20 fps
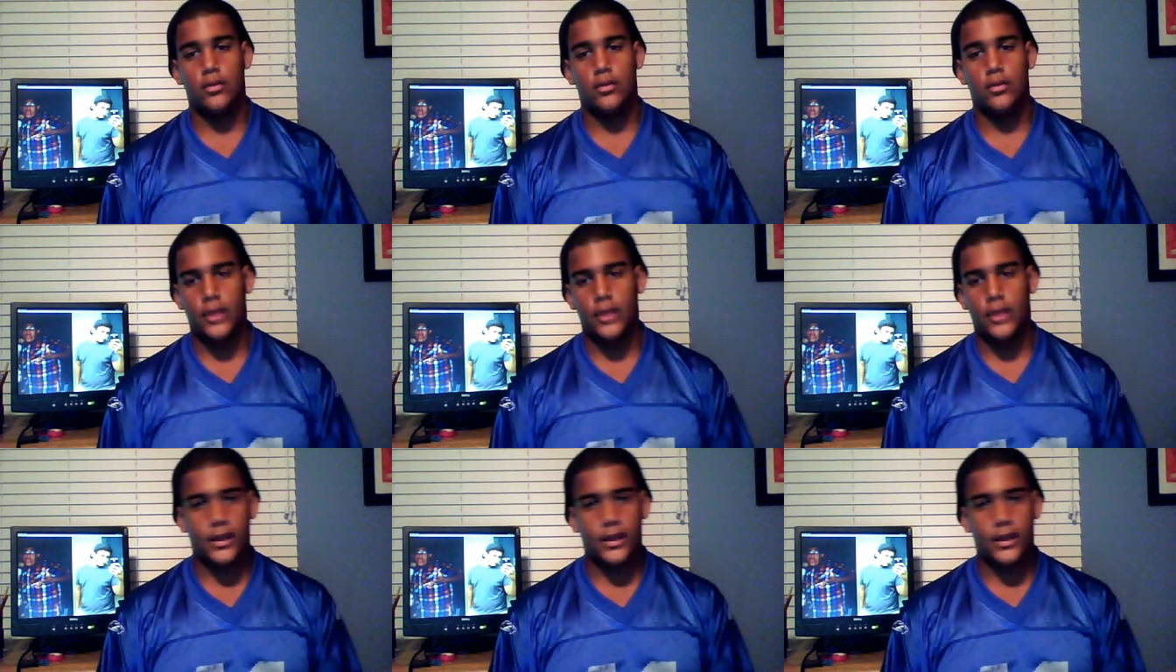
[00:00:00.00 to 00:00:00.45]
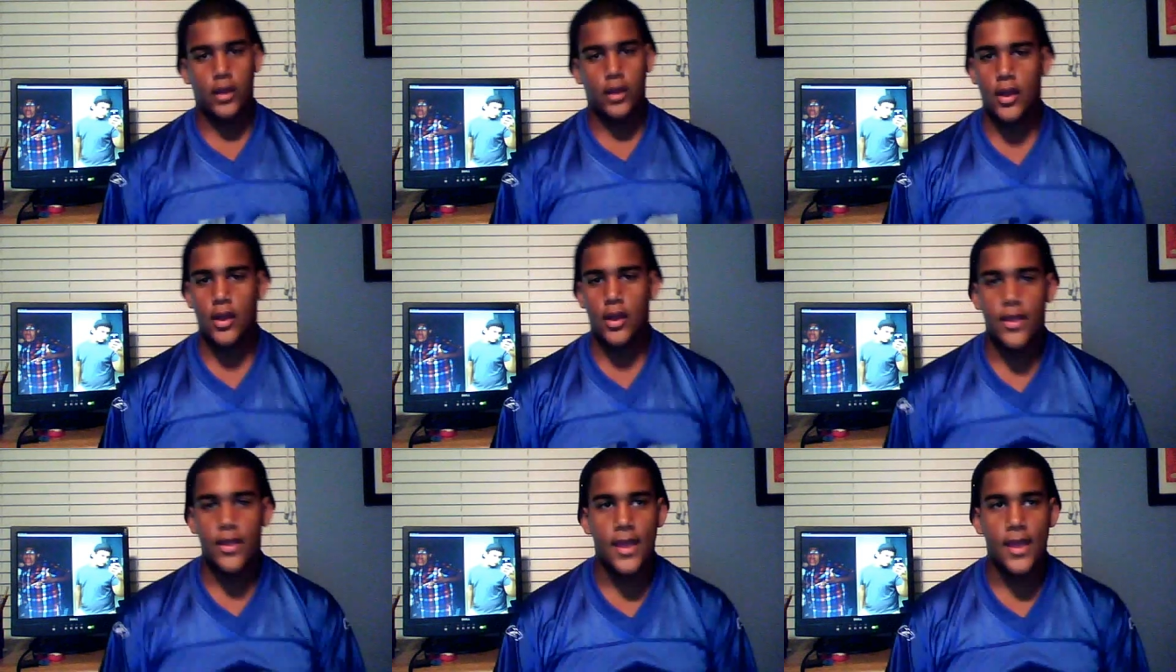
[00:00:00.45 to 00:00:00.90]
Like,
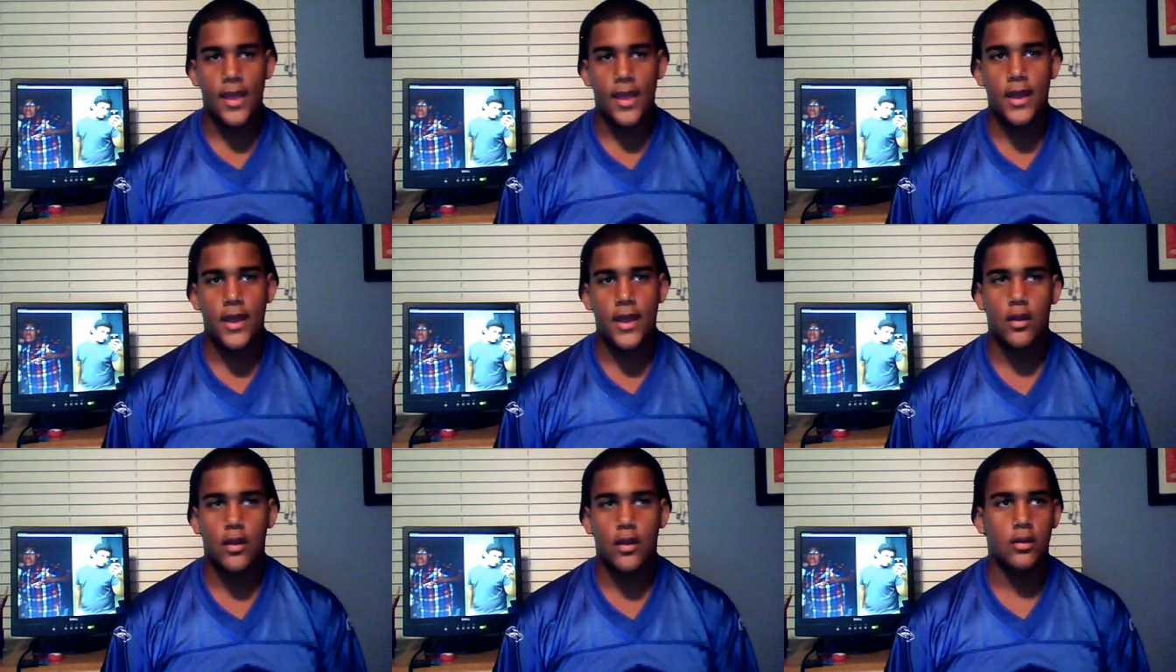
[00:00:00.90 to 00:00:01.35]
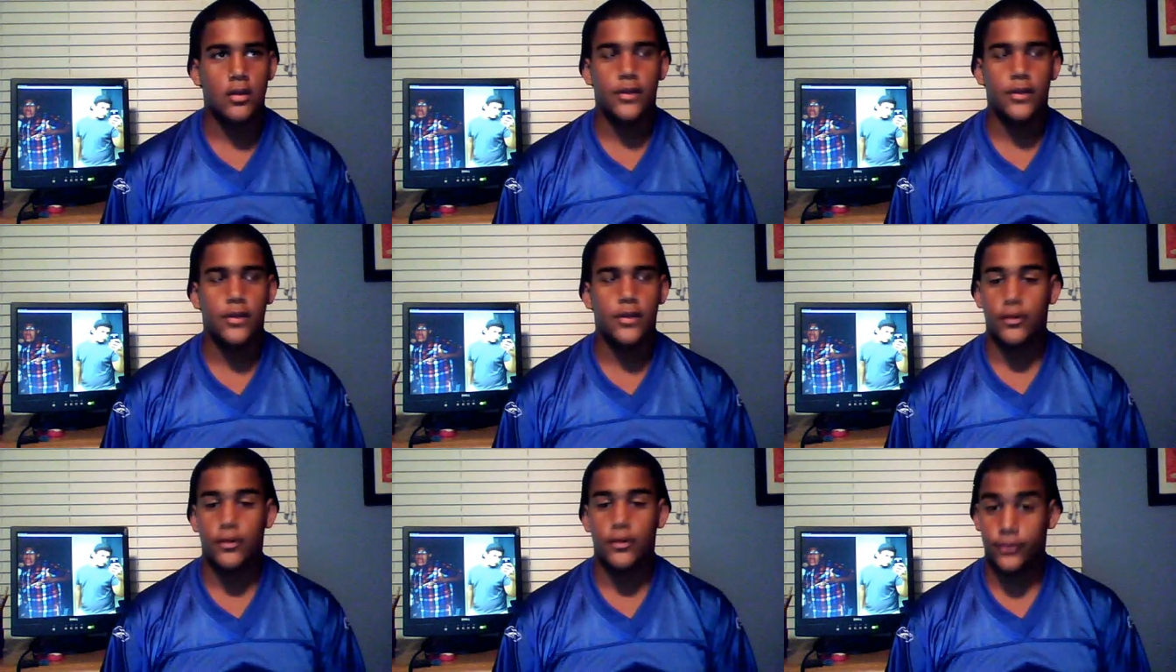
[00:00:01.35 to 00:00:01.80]
they are
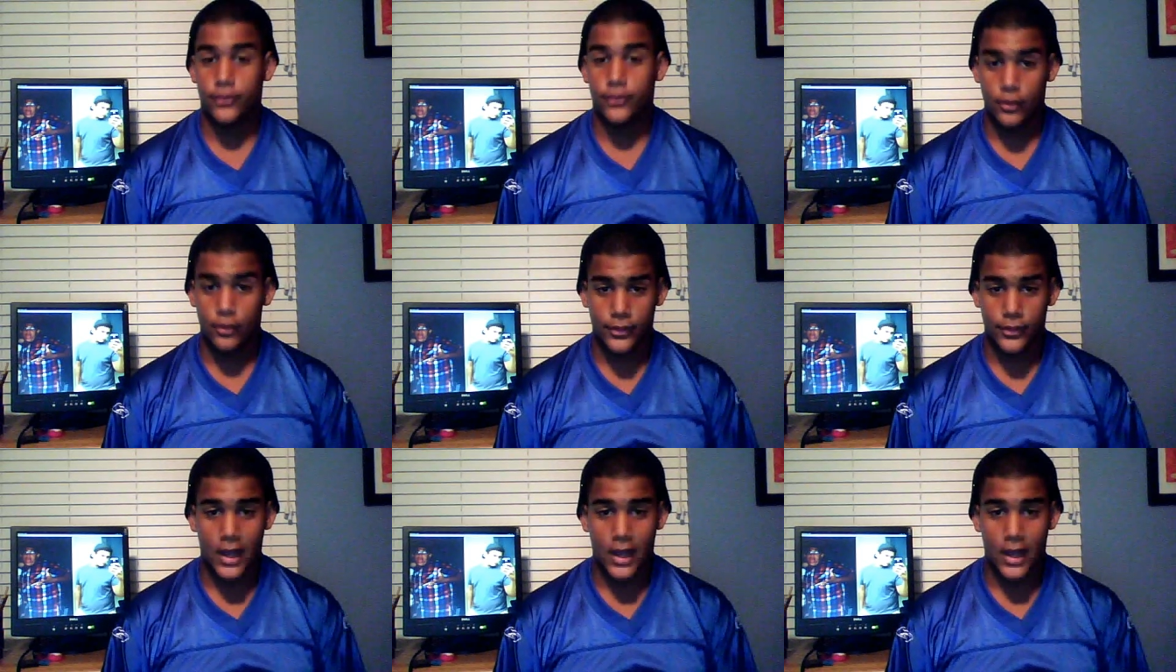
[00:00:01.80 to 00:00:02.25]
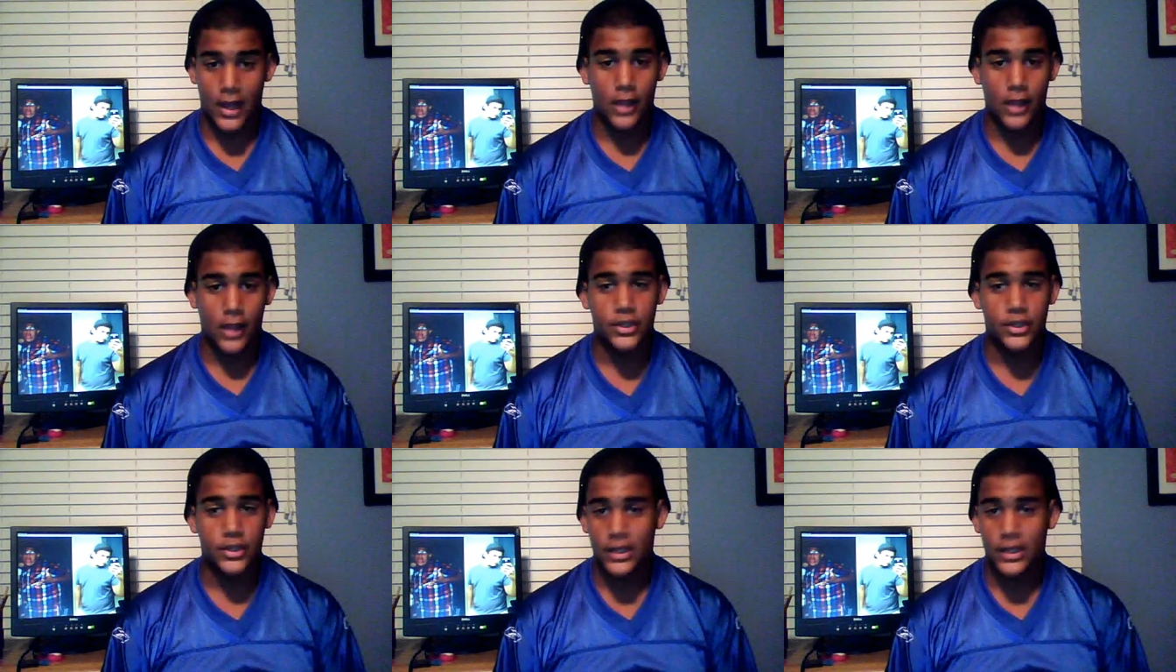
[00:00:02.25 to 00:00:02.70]
either through with
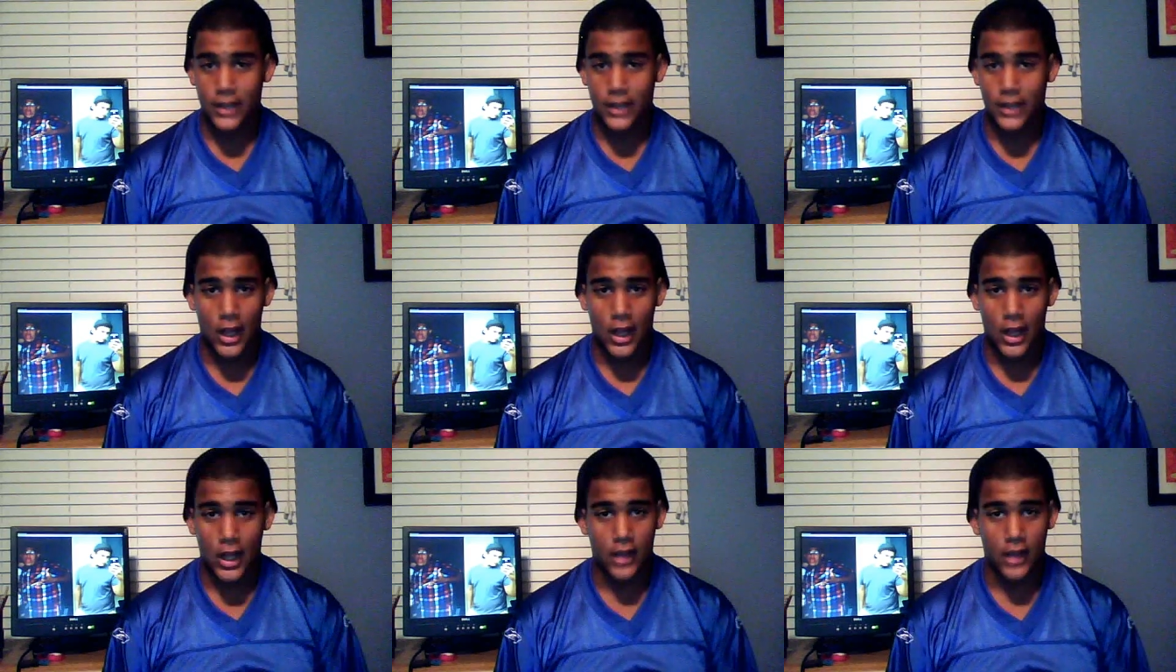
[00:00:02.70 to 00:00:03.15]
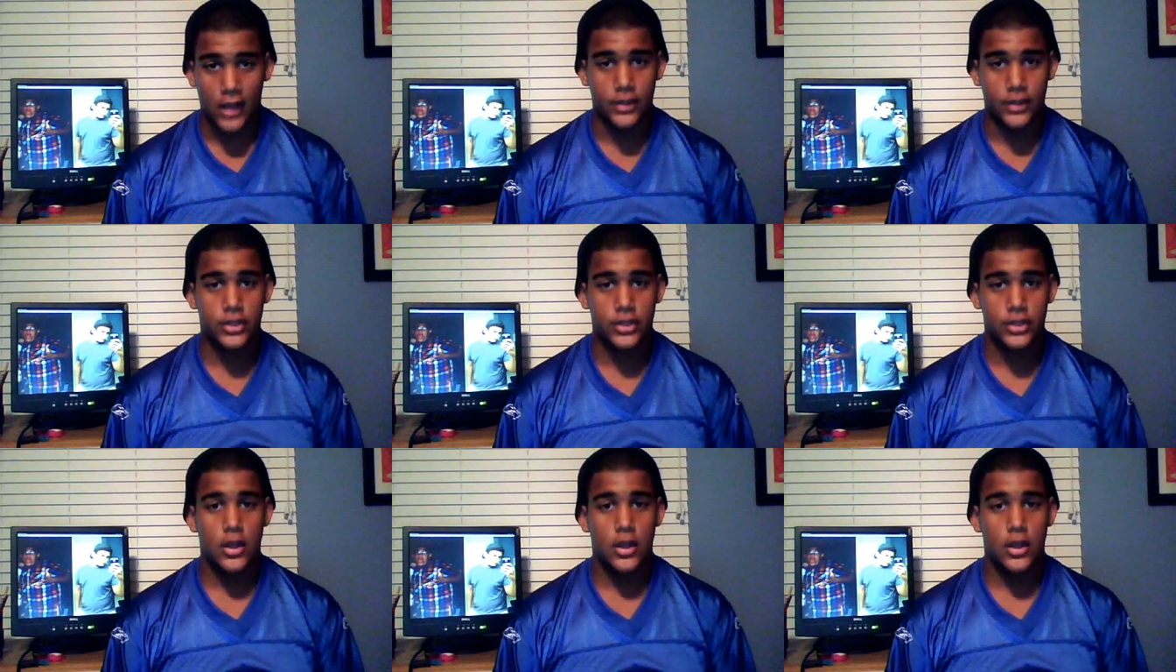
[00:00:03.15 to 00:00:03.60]
college, in college.